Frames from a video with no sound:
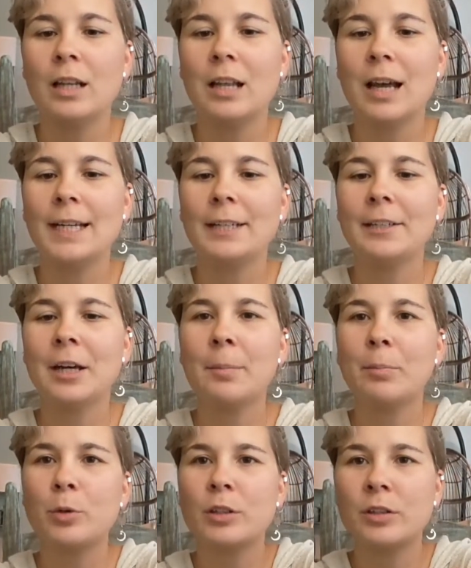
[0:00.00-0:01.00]
line it
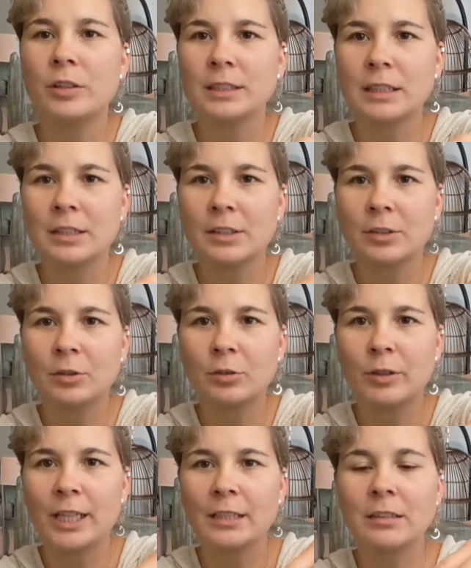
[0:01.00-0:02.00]
up with this little
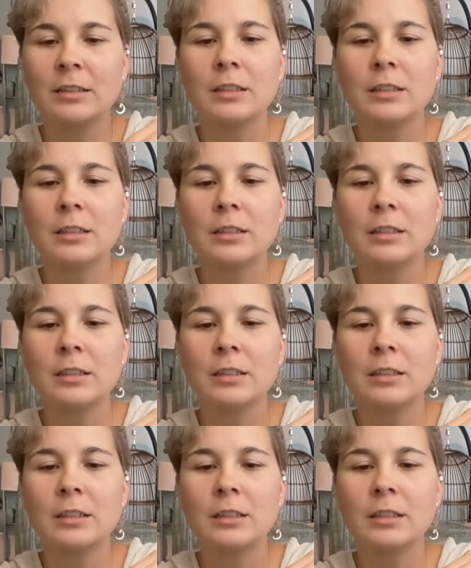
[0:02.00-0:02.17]
red